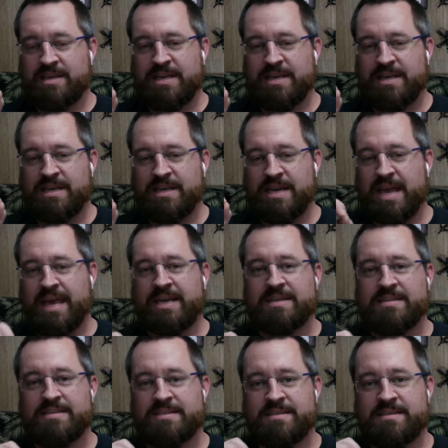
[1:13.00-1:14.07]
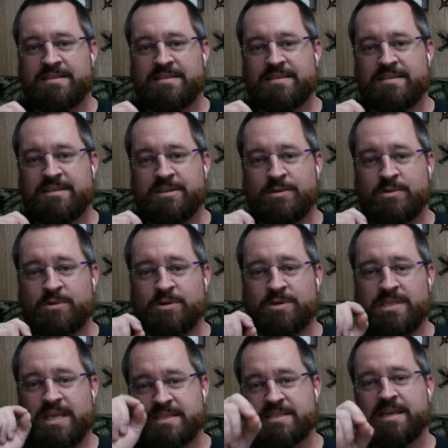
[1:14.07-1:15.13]
connect your
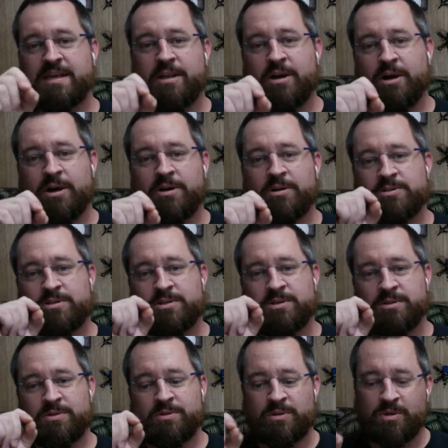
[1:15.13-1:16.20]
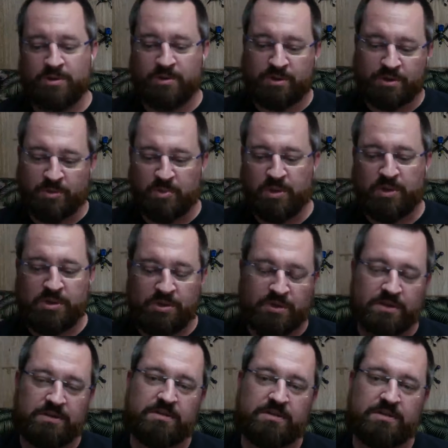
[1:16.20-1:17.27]
DSLR to your
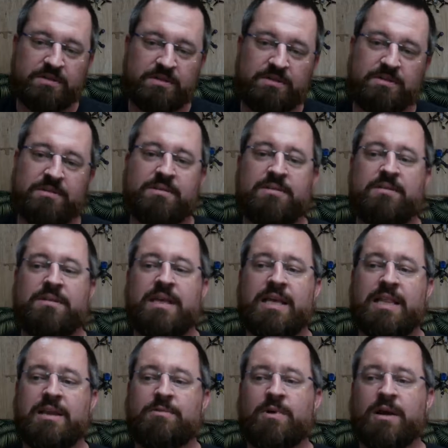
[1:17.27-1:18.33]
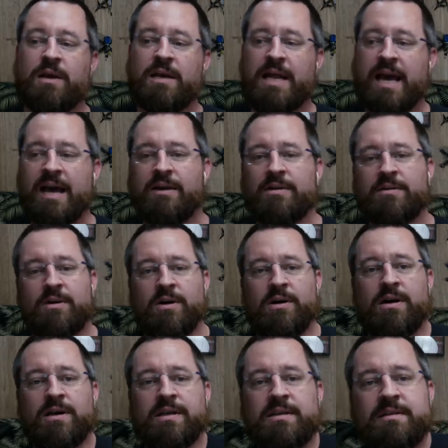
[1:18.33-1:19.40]
computer and then run it out
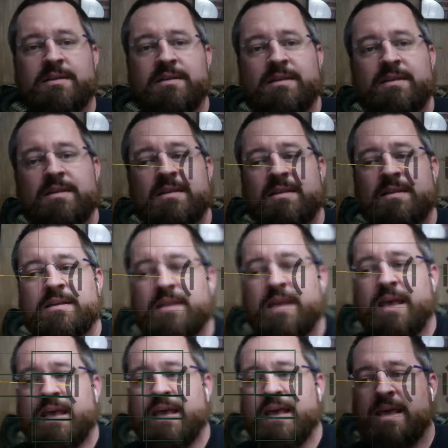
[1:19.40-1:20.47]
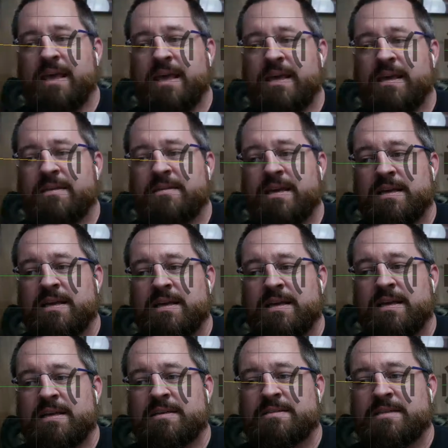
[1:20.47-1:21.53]
on
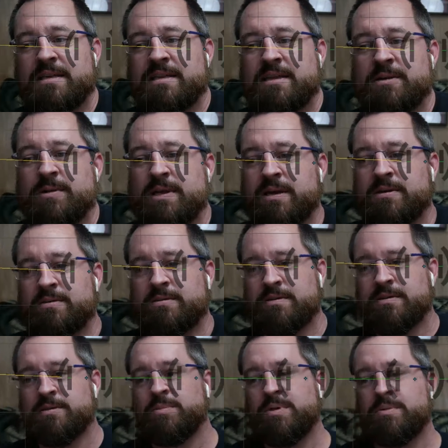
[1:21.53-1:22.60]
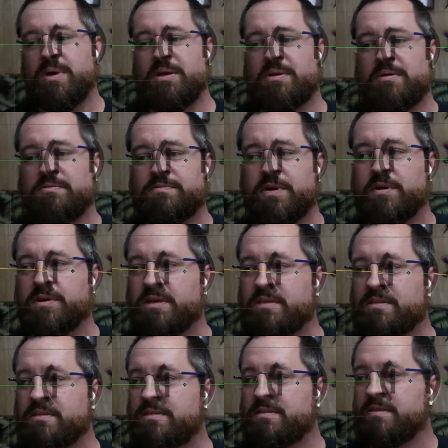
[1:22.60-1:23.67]
see, there we go. A little bit better in
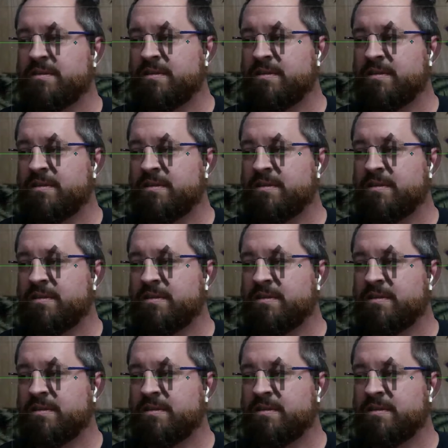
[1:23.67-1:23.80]
focus.